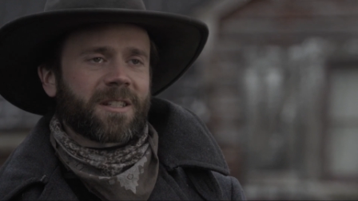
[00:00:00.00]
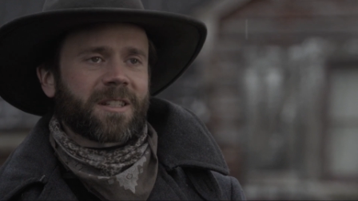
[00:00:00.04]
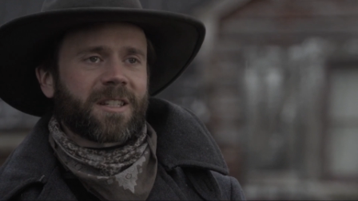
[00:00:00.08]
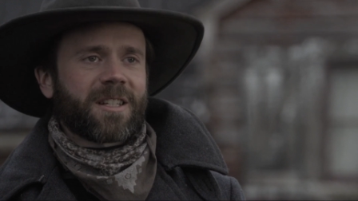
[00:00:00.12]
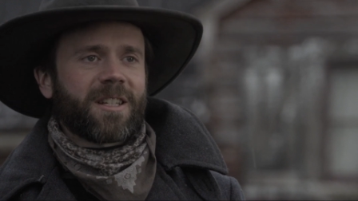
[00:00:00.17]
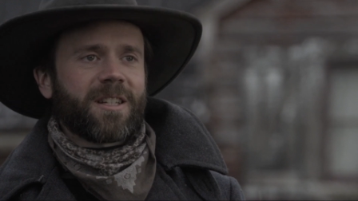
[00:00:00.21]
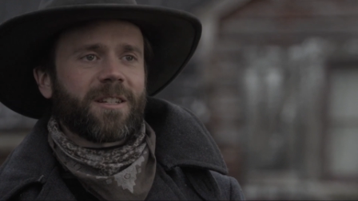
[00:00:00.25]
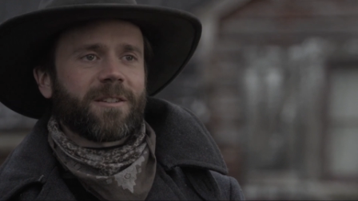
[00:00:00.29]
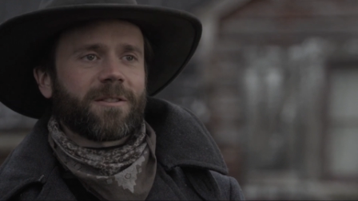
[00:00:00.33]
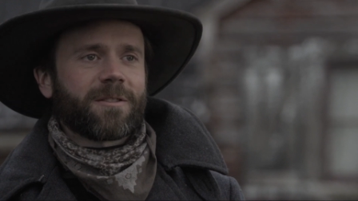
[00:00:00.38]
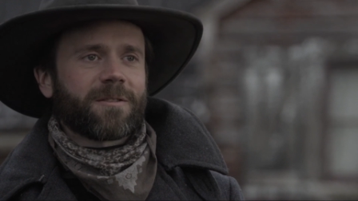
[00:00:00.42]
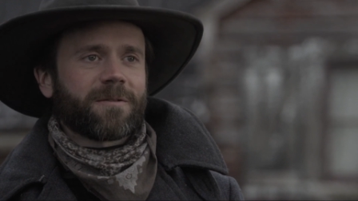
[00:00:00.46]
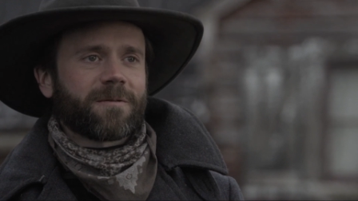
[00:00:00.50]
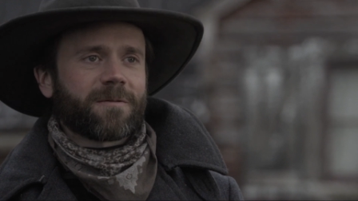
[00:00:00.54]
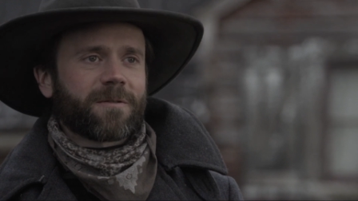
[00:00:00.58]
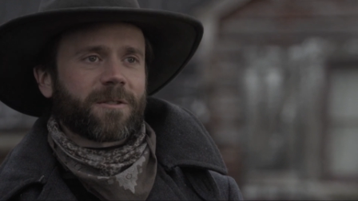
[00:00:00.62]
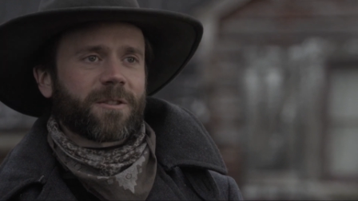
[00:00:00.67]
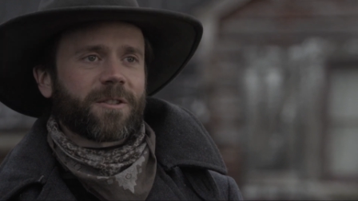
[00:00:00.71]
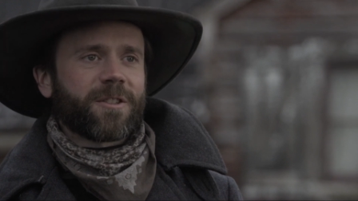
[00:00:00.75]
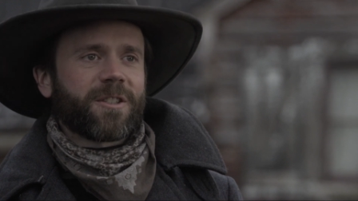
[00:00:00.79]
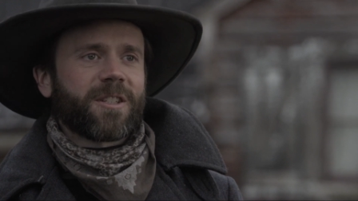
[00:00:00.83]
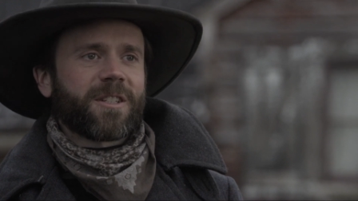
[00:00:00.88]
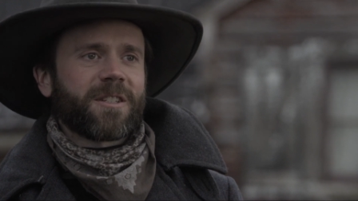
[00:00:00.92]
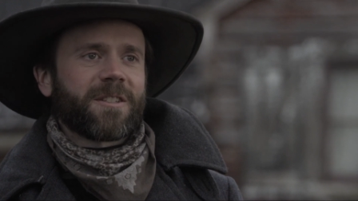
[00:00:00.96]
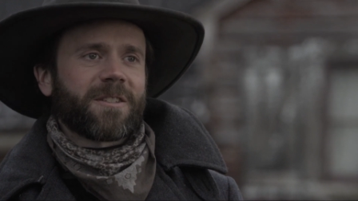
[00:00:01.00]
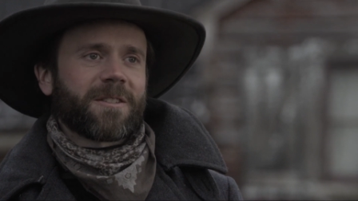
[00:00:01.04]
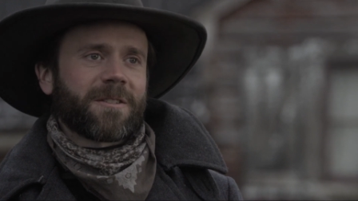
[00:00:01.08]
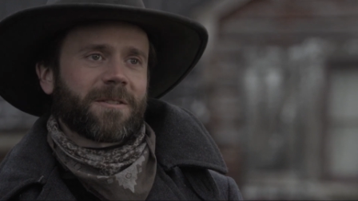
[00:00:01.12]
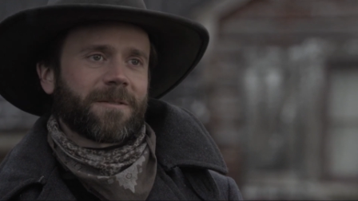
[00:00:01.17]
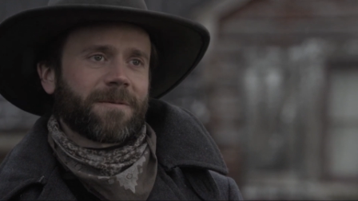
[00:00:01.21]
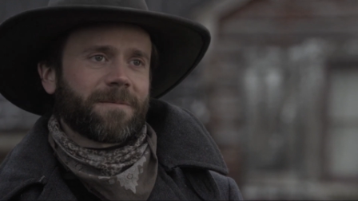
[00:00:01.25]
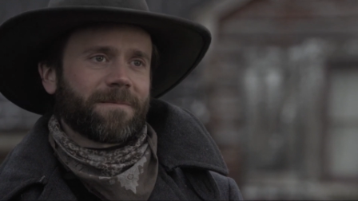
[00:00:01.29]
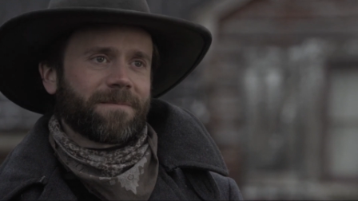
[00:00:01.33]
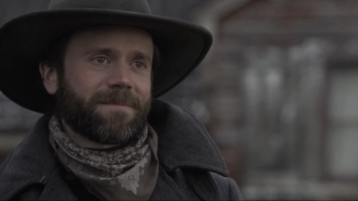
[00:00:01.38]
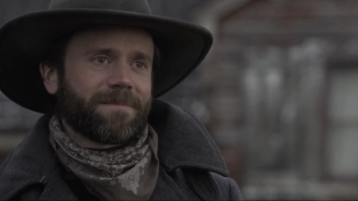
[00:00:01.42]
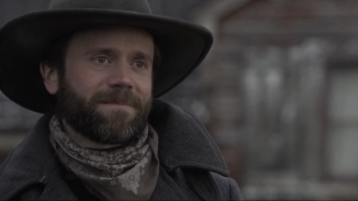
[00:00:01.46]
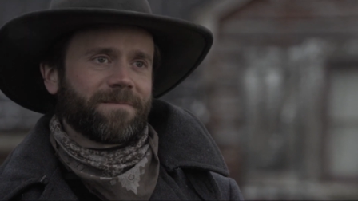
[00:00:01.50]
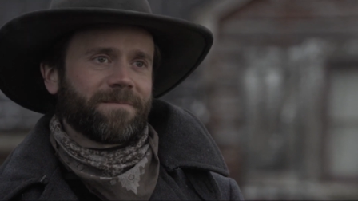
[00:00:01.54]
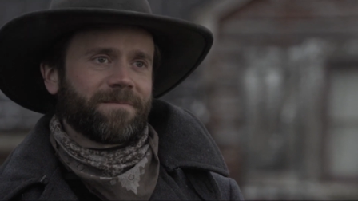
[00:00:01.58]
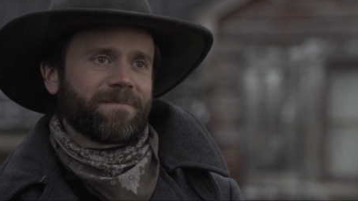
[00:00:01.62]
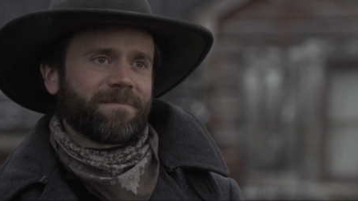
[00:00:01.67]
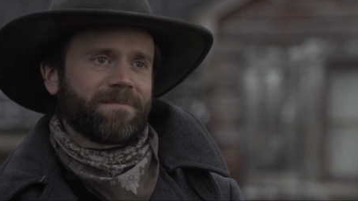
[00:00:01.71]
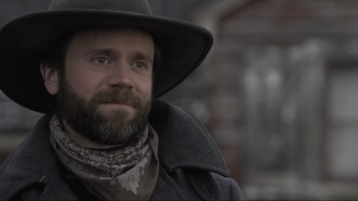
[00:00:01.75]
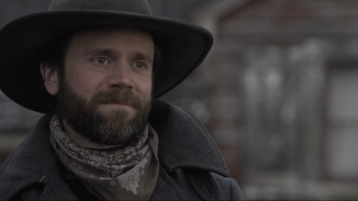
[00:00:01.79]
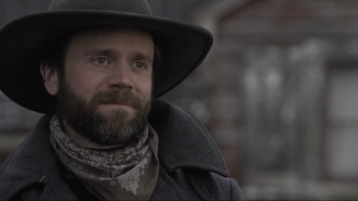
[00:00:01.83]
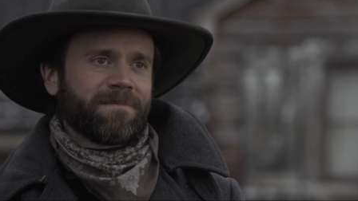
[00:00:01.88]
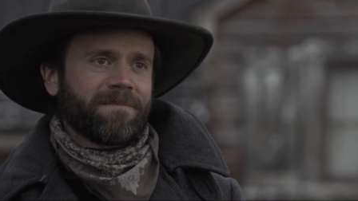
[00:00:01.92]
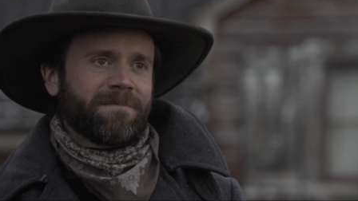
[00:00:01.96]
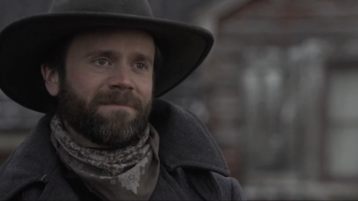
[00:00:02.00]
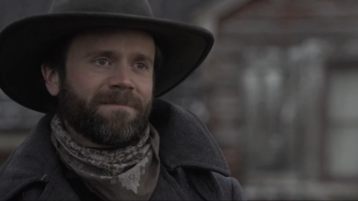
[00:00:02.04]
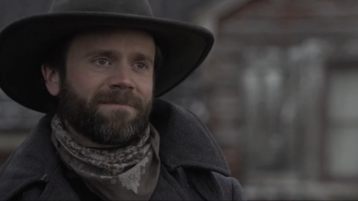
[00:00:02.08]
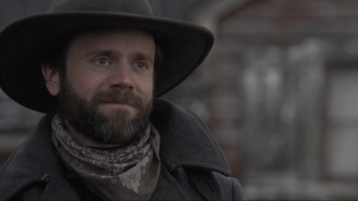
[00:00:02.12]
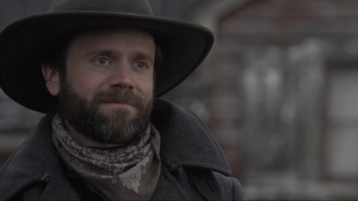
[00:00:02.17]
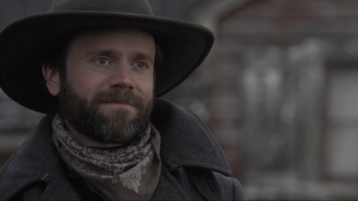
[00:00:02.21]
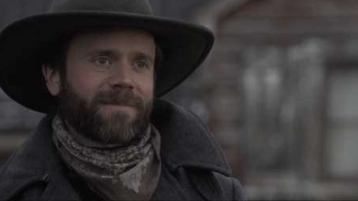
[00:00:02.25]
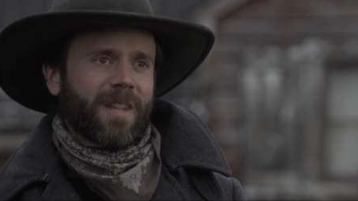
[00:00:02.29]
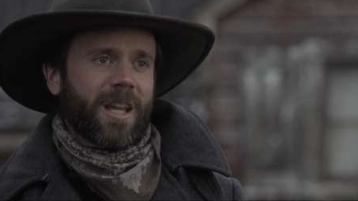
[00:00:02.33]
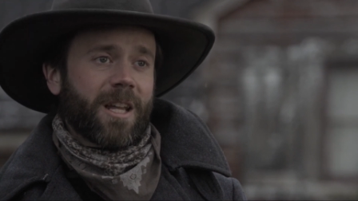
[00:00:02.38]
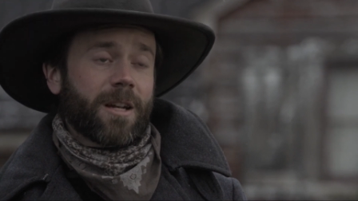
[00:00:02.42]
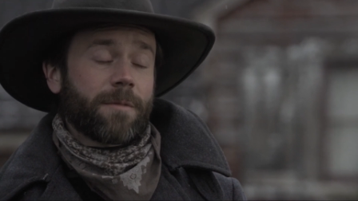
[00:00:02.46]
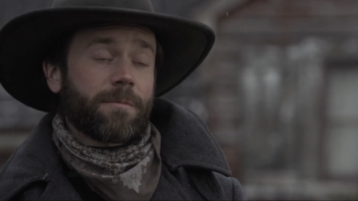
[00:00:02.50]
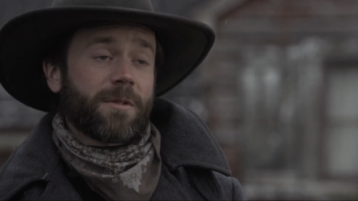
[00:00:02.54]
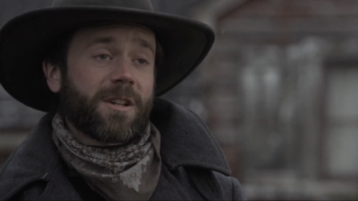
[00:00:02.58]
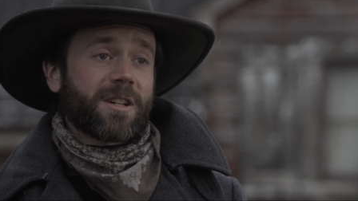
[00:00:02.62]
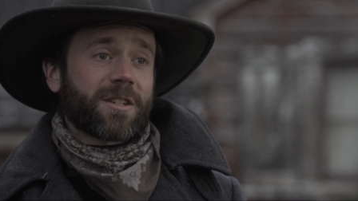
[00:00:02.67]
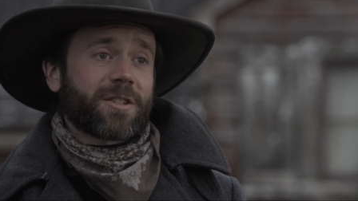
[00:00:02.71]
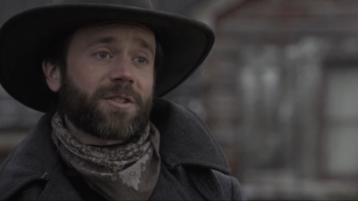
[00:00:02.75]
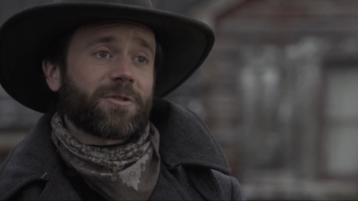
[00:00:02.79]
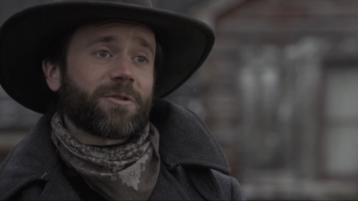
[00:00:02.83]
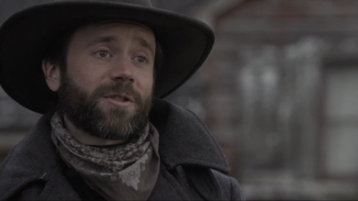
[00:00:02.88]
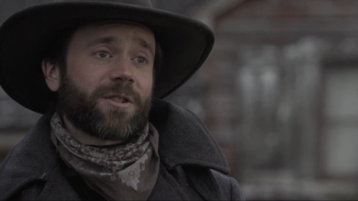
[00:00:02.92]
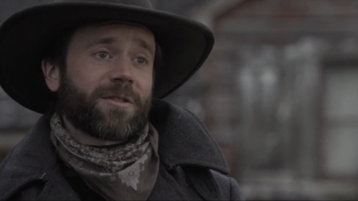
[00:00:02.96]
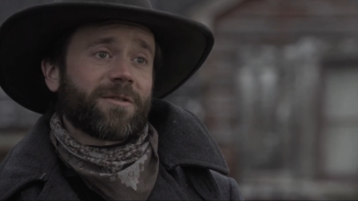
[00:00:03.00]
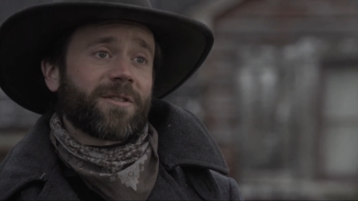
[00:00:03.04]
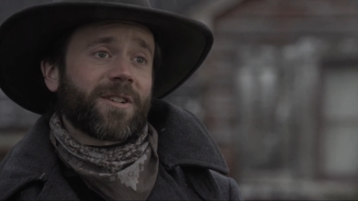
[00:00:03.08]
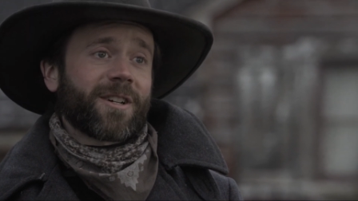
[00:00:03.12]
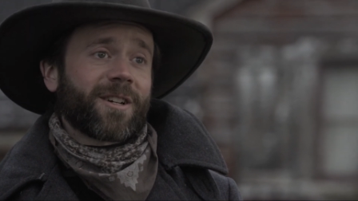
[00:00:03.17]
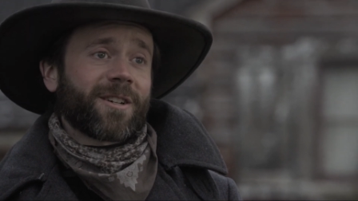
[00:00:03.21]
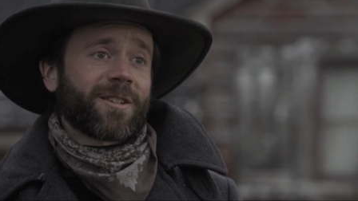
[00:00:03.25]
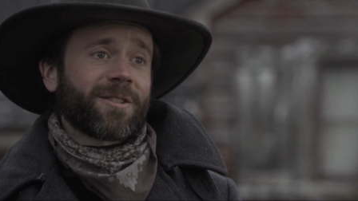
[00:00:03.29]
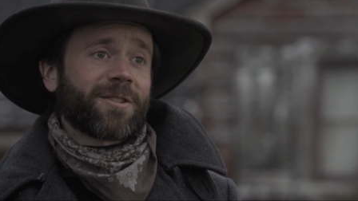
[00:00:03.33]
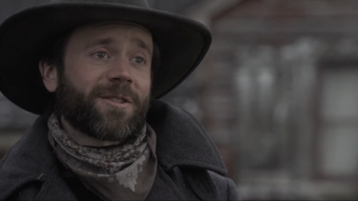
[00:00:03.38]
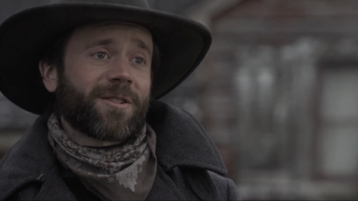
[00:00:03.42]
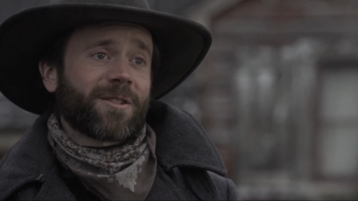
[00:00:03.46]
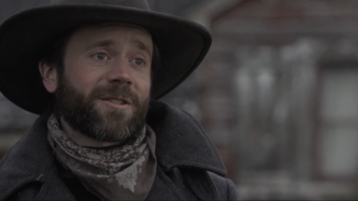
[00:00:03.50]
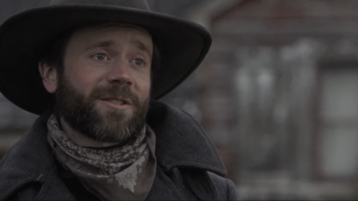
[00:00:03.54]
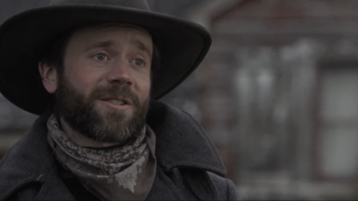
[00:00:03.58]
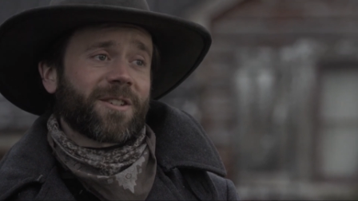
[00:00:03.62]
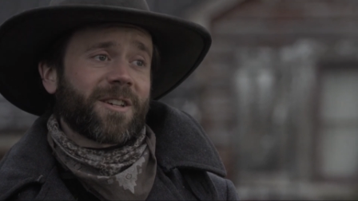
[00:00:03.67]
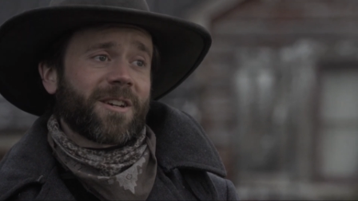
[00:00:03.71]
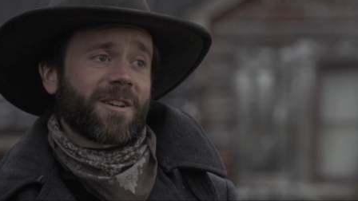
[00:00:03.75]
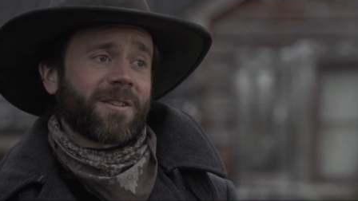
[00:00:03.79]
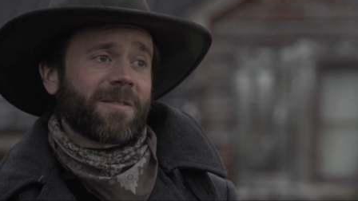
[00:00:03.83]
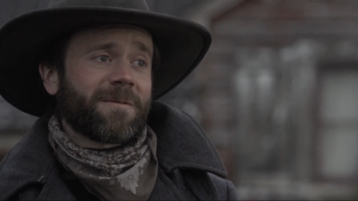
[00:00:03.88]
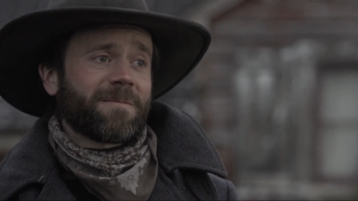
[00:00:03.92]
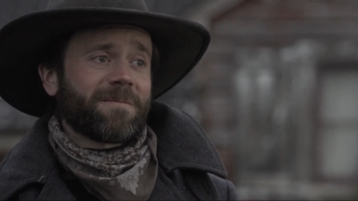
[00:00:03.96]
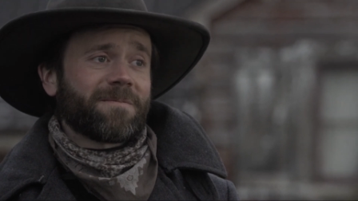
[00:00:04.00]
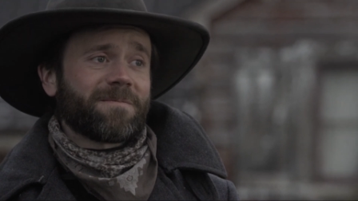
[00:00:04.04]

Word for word: killed in Virginia. An administrative error, it turns out.